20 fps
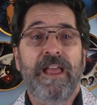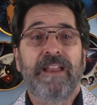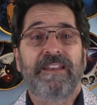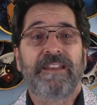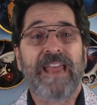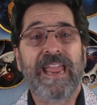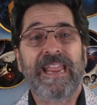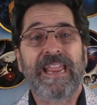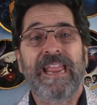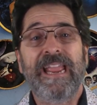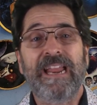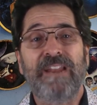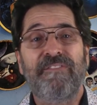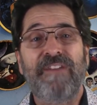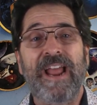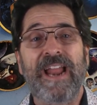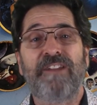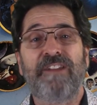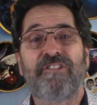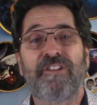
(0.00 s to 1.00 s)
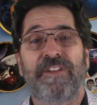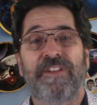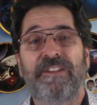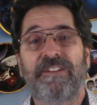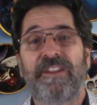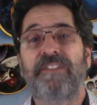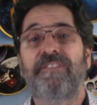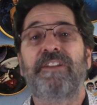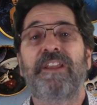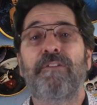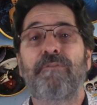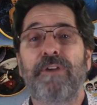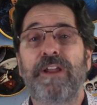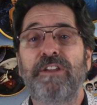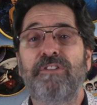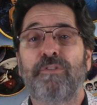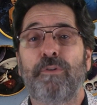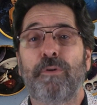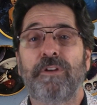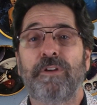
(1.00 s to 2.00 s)
Taking advantage of existing
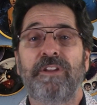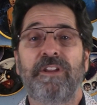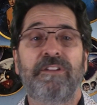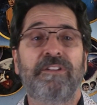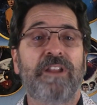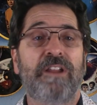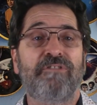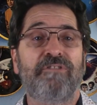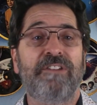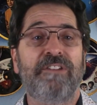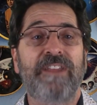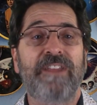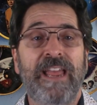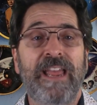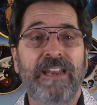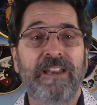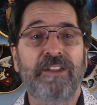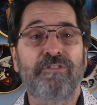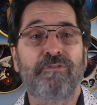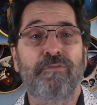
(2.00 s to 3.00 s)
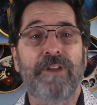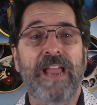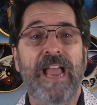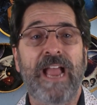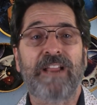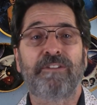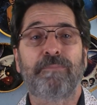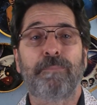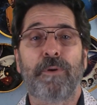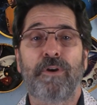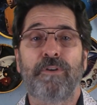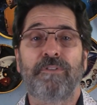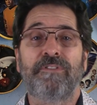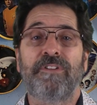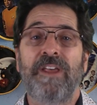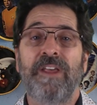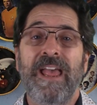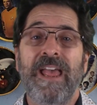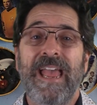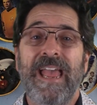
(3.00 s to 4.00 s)
resources such as industry
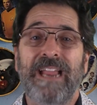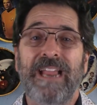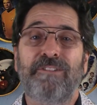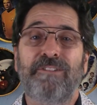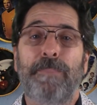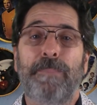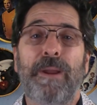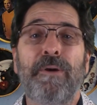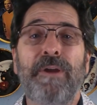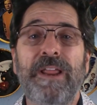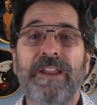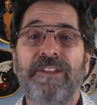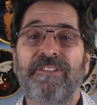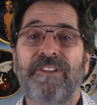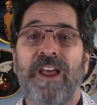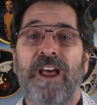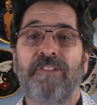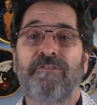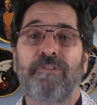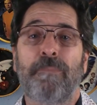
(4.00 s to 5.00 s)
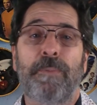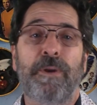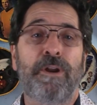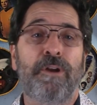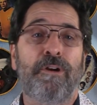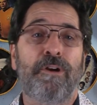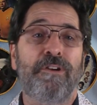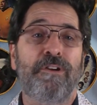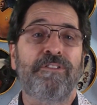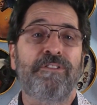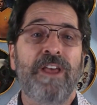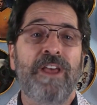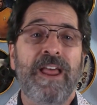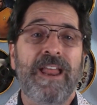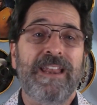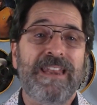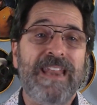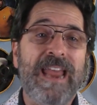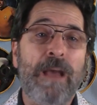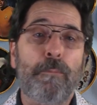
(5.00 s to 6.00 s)
experts, experienced entrepreneurs,
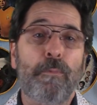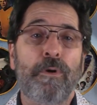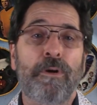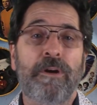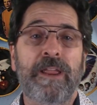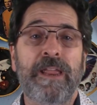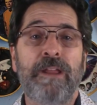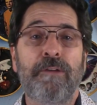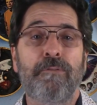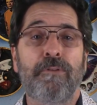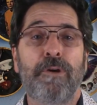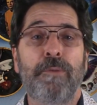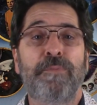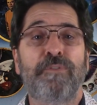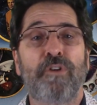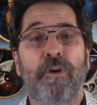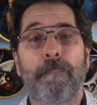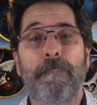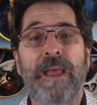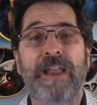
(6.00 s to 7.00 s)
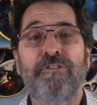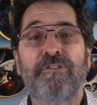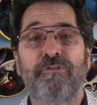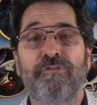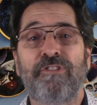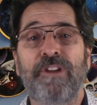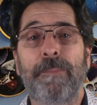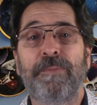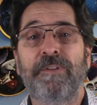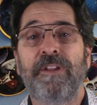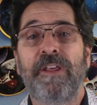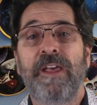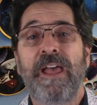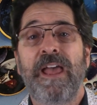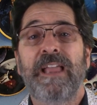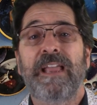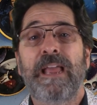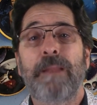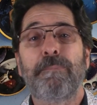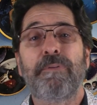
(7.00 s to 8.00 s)
networking groups, or mentorships
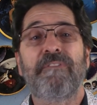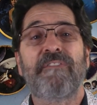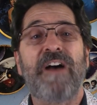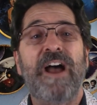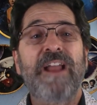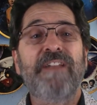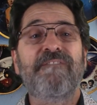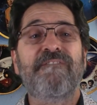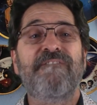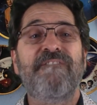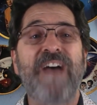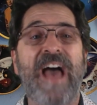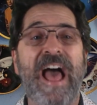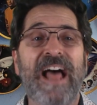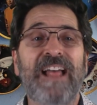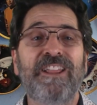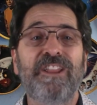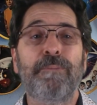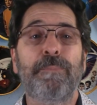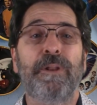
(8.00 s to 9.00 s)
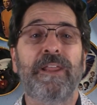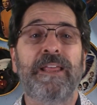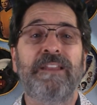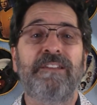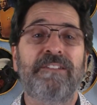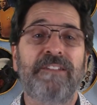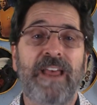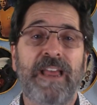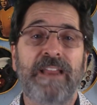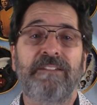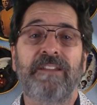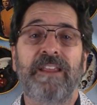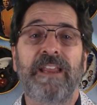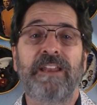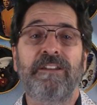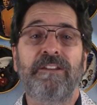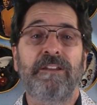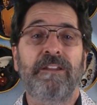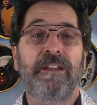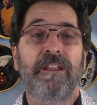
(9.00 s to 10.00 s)
can provide valuable insights
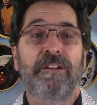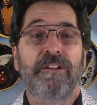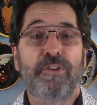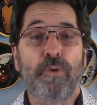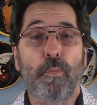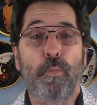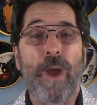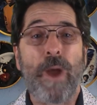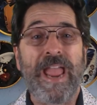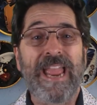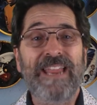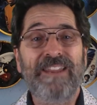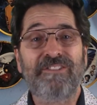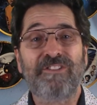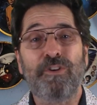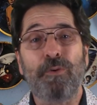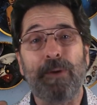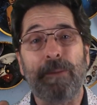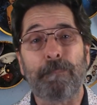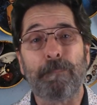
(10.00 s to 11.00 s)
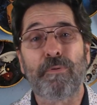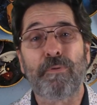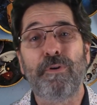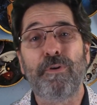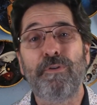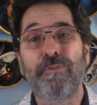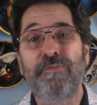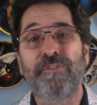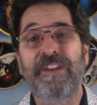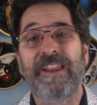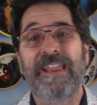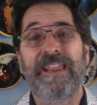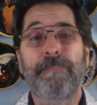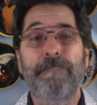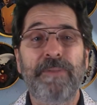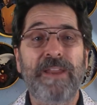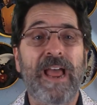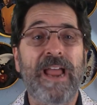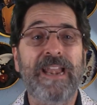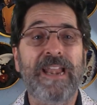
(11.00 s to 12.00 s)
into ways to improve team
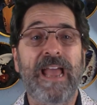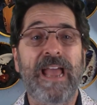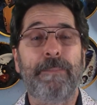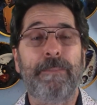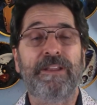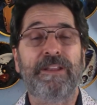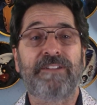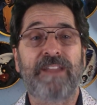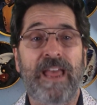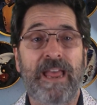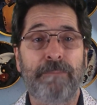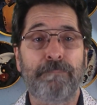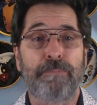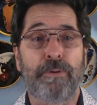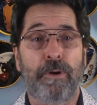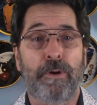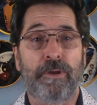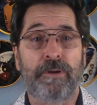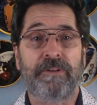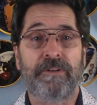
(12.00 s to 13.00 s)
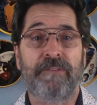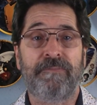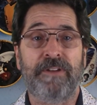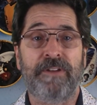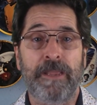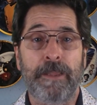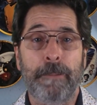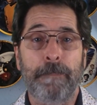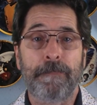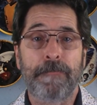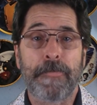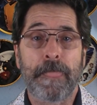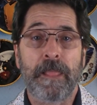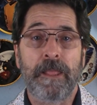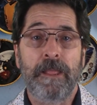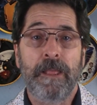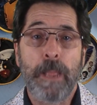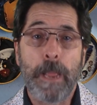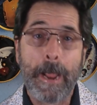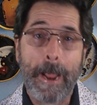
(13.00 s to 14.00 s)
dynamics and productivity.
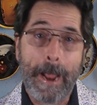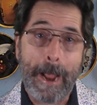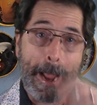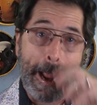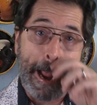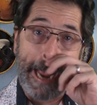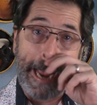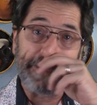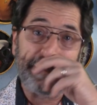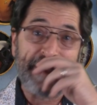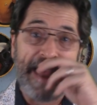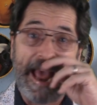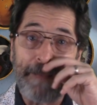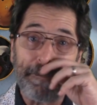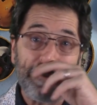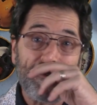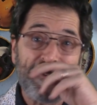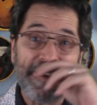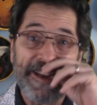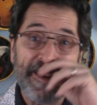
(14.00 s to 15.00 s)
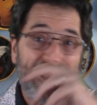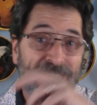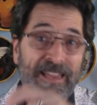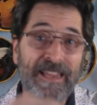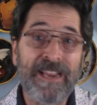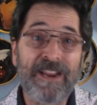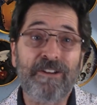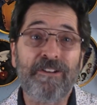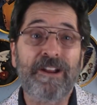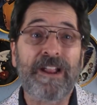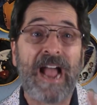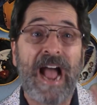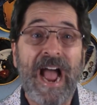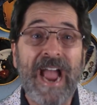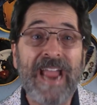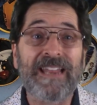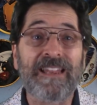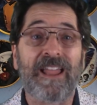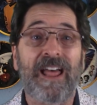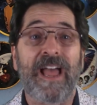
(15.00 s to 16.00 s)
Establishing clear
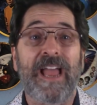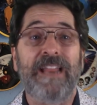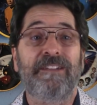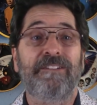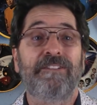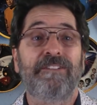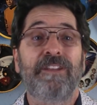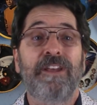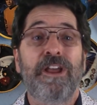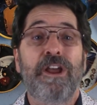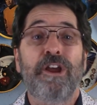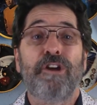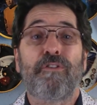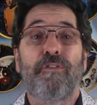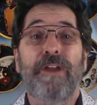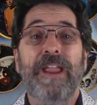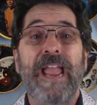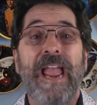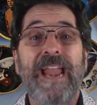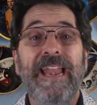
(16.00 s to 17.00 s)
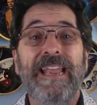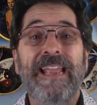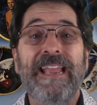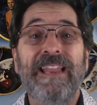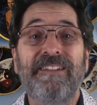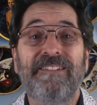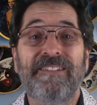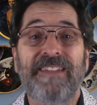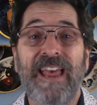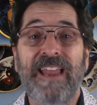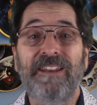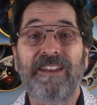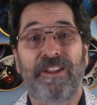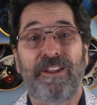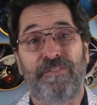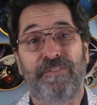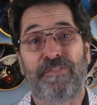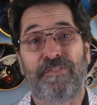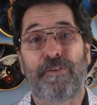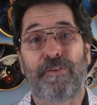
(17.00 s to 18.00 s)
guidelines, creating
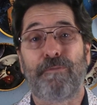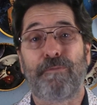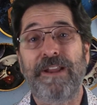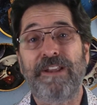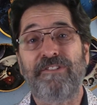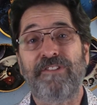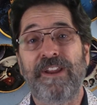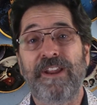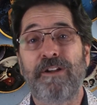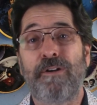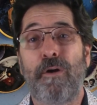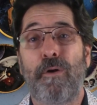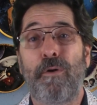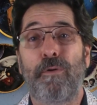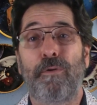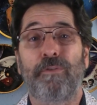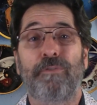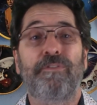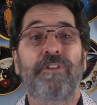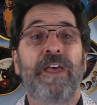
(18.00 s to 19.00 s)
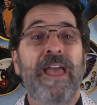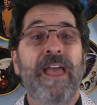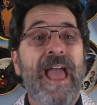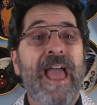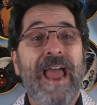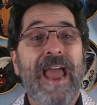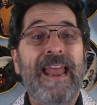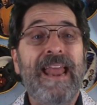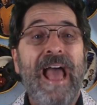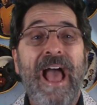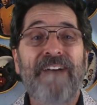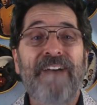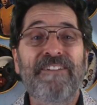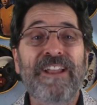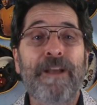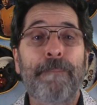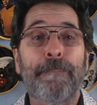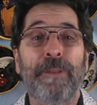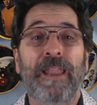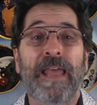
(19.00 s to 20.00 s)
incentives for reaching goals, and
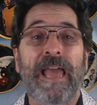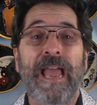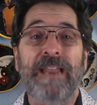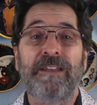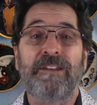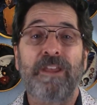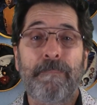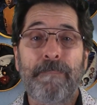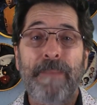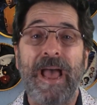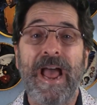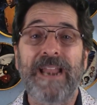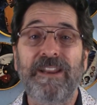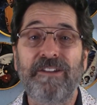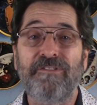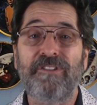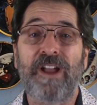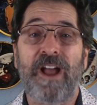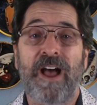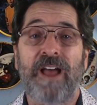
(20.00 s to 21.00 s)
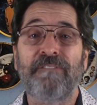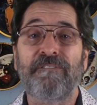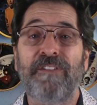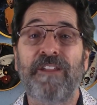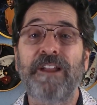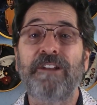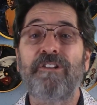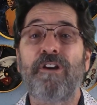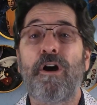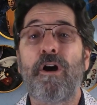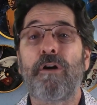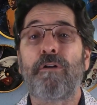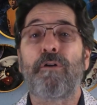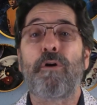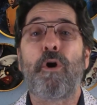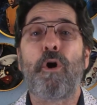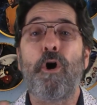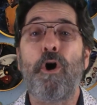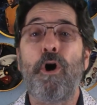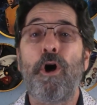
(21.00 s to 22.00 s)
having a plan to manage conflict are
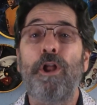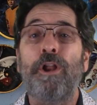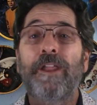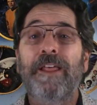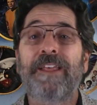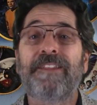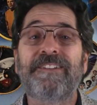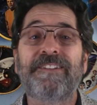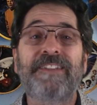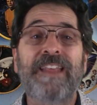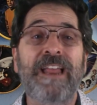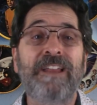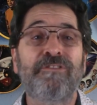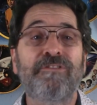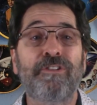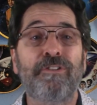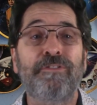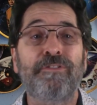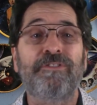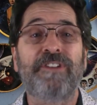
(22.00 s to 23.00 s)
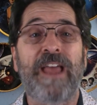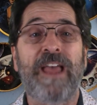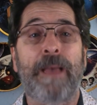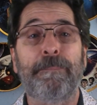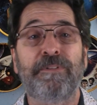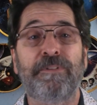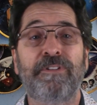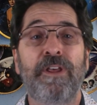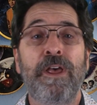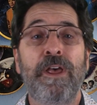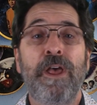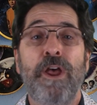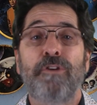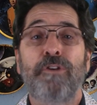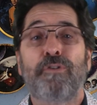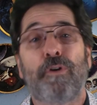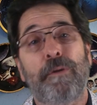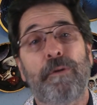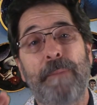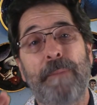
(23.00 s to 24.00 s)
all essential steps
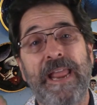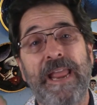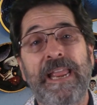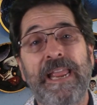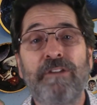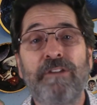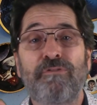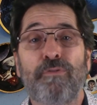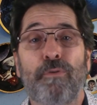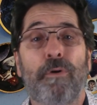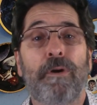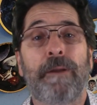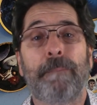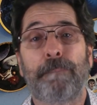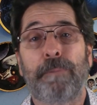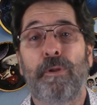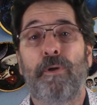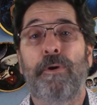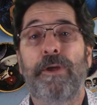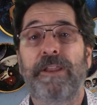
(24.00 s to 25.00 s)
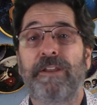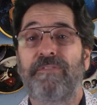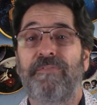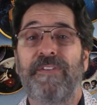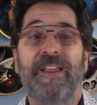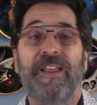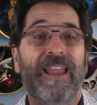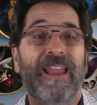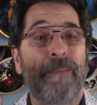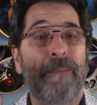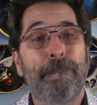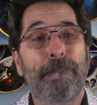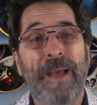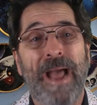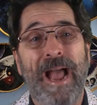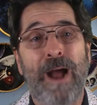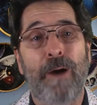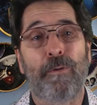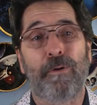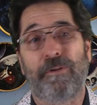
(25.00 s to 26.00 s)
toward making sure employees feel
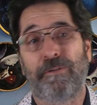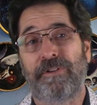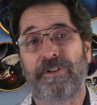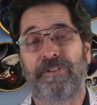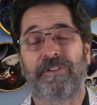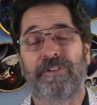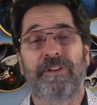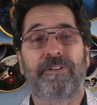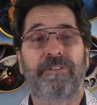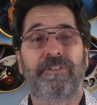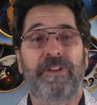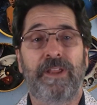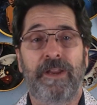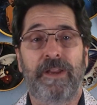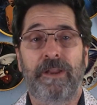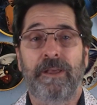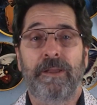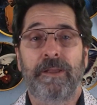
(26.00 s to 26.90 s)
empowered to succeed.